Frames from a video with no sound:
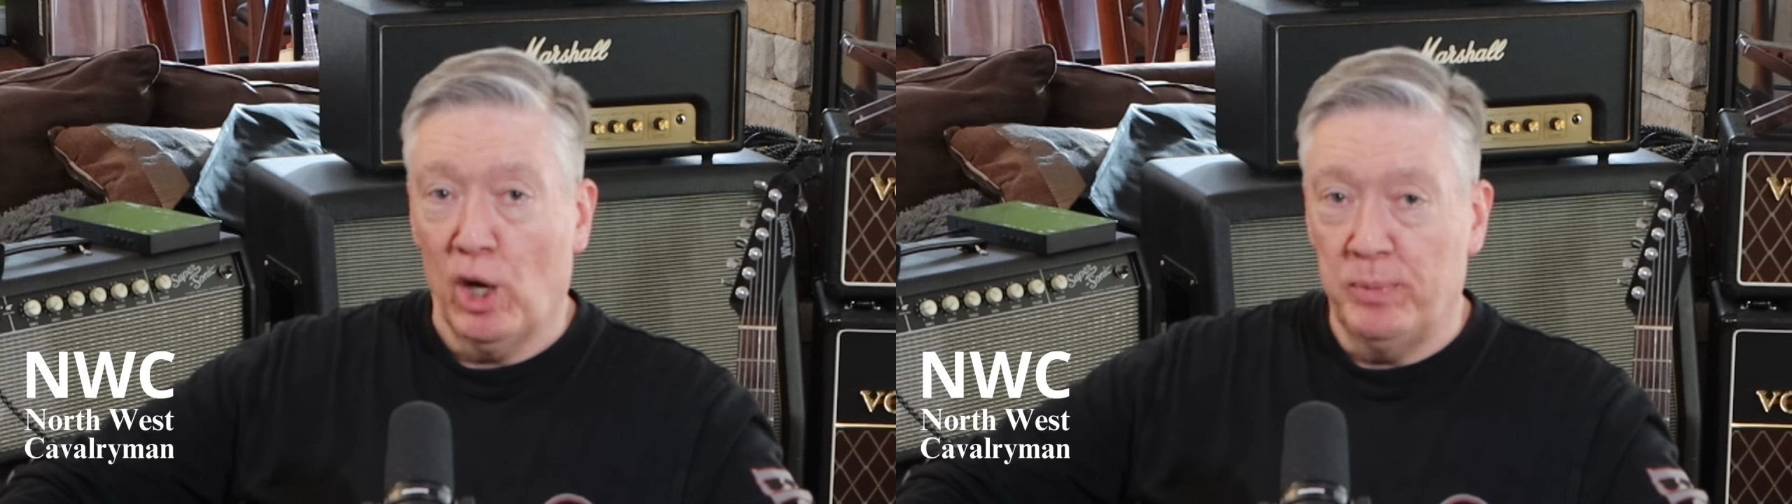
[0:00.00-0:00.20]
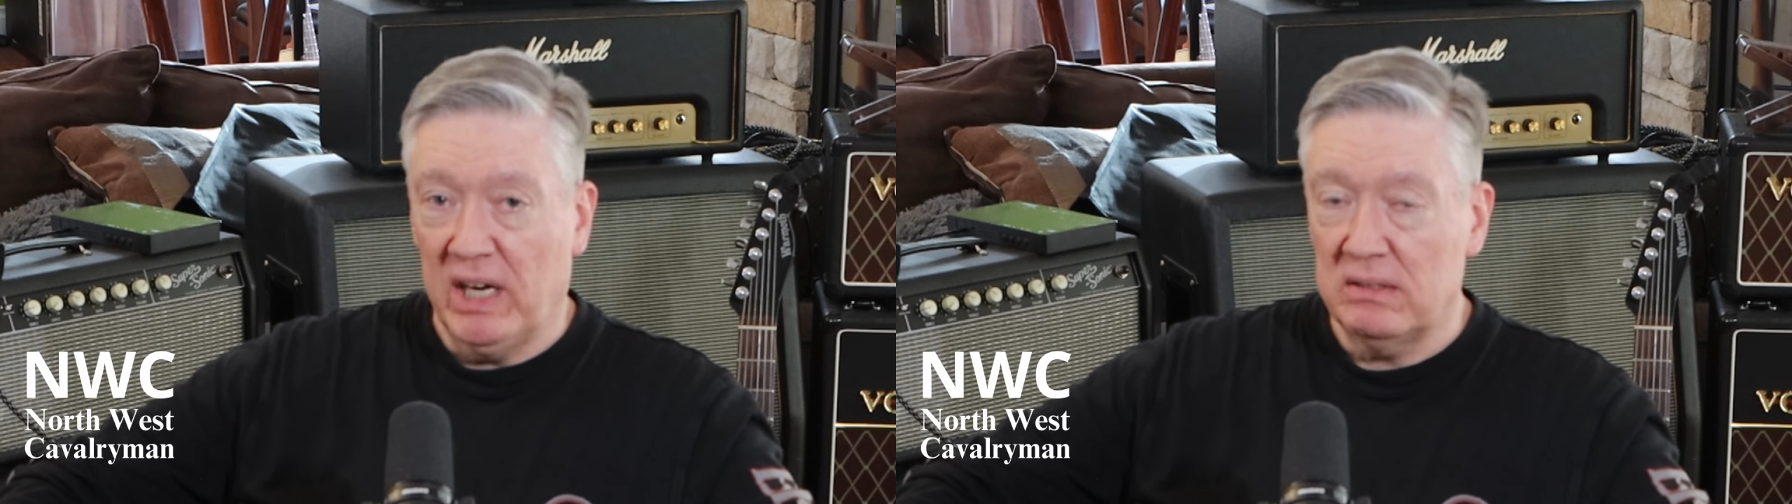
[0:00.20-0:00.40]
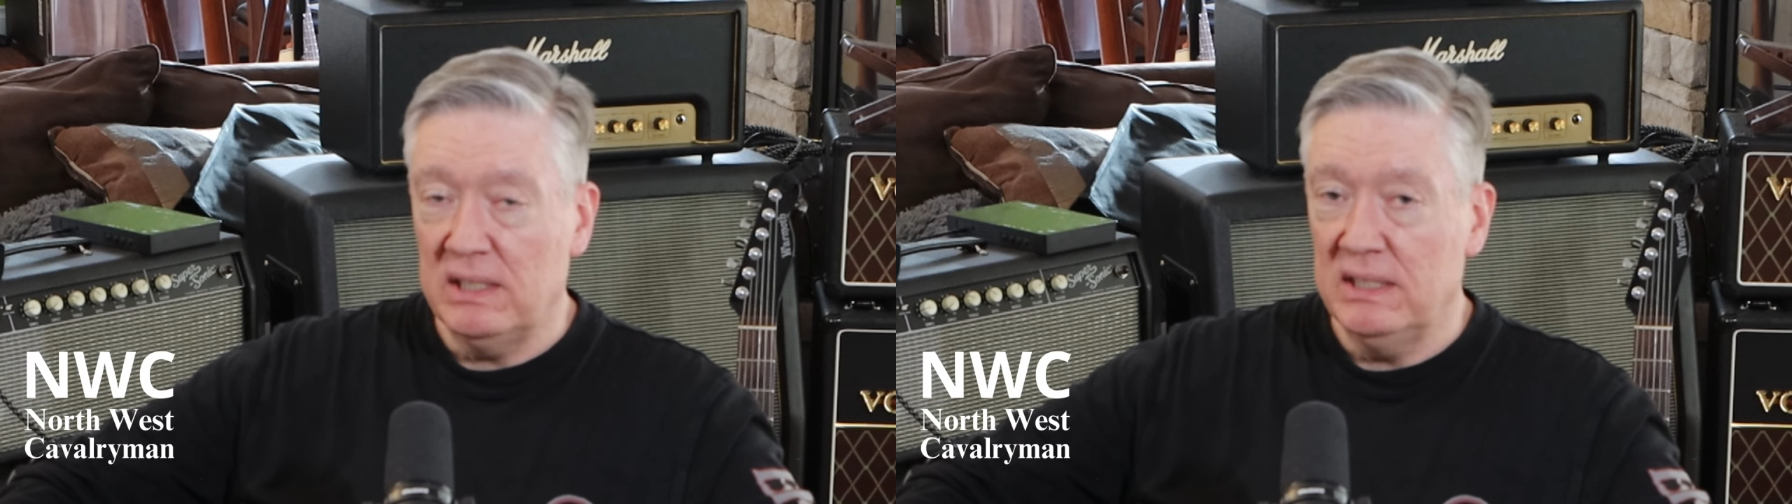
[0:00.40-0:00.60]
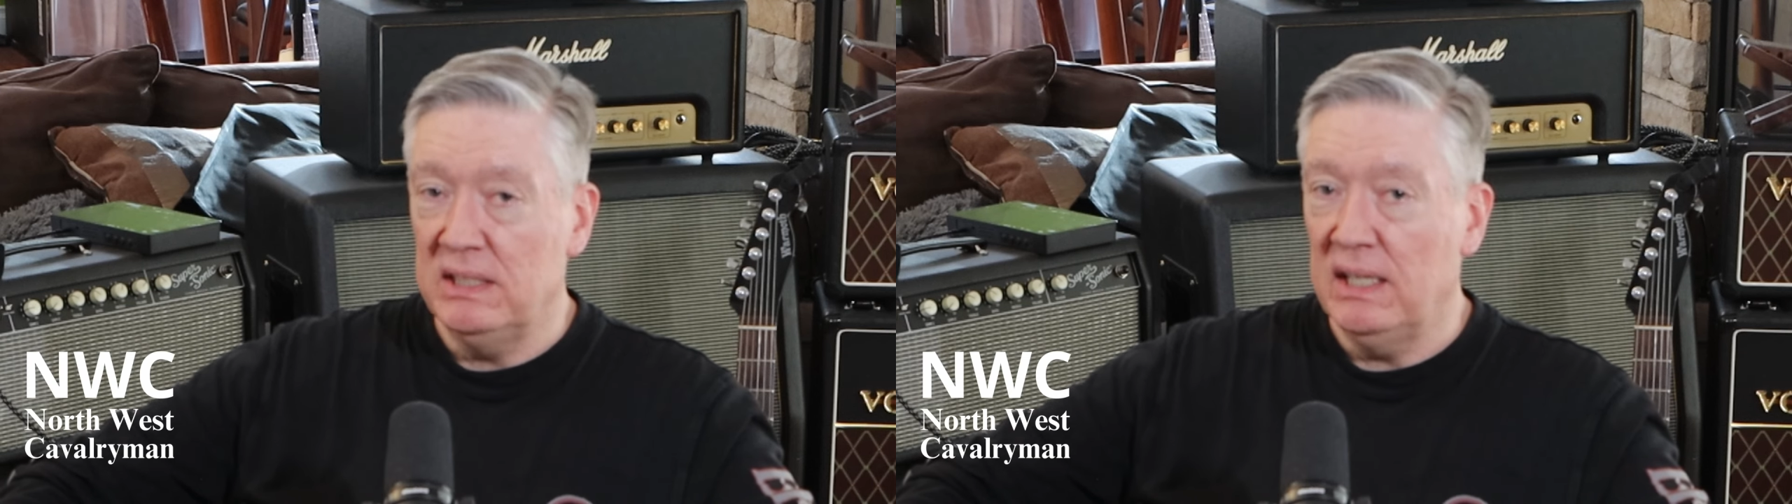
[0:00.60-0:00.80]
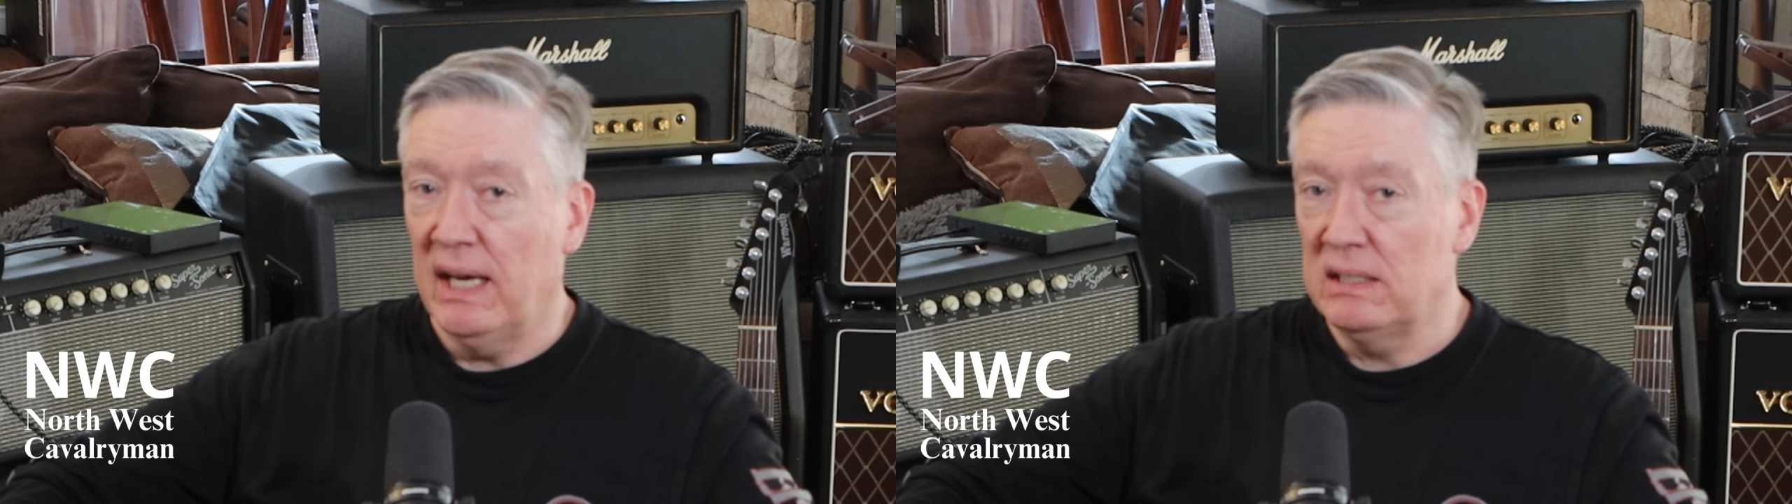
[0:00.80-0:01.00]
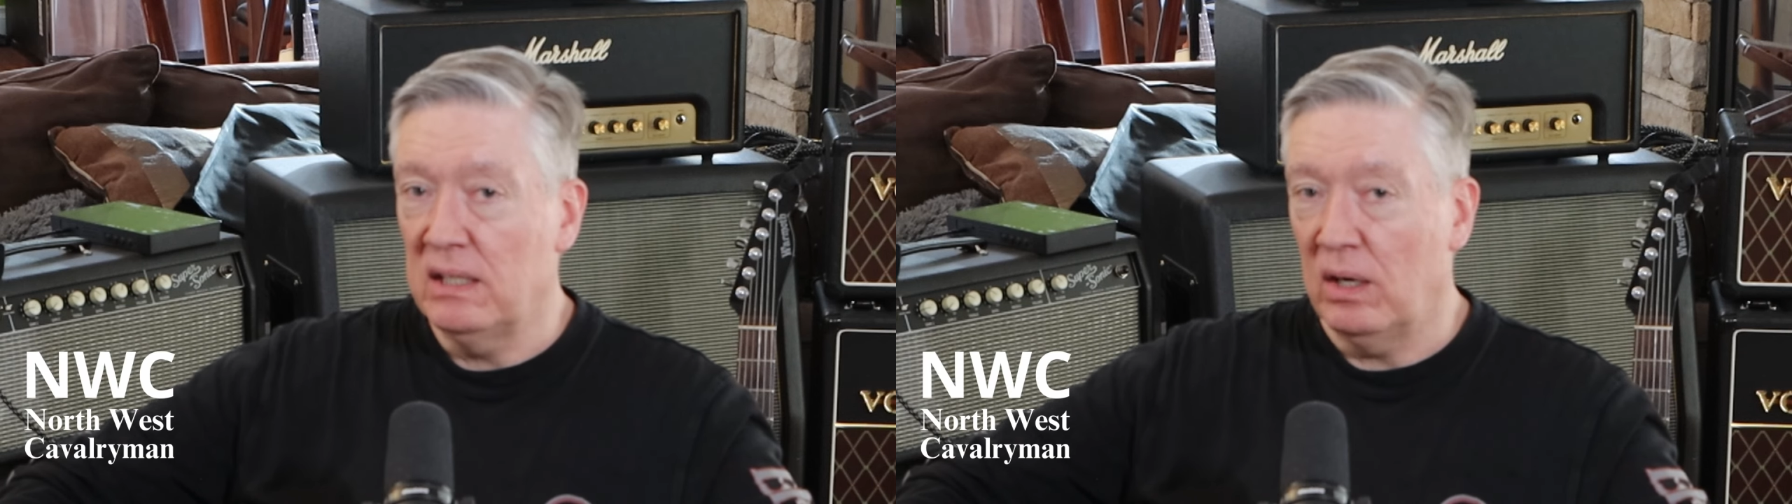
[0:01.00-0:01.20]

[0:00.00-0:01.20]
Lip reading: Apparently, she had